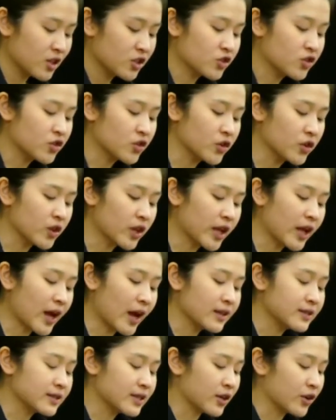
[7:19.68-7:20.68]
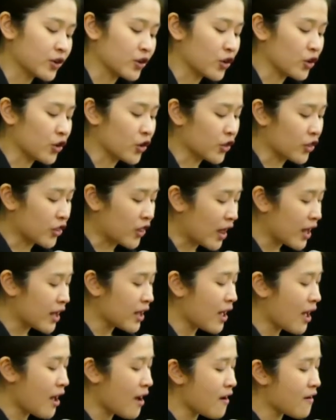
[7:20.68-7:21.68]
Truly I tell you,
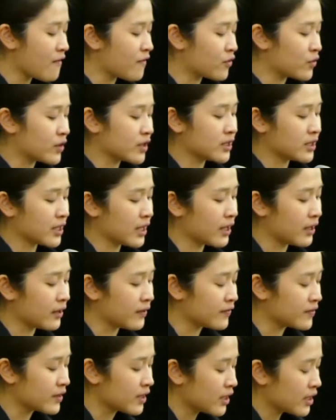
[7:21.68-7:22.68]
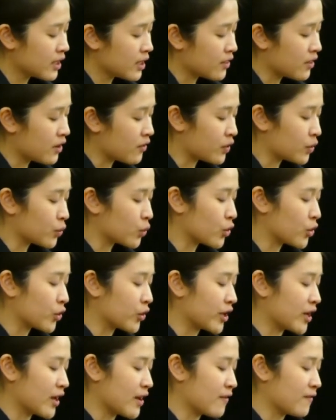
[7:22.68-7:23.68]
they have received the
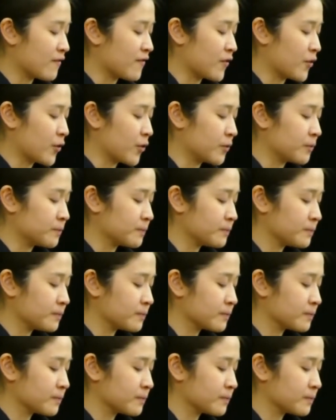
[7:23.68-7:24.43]
reward in full."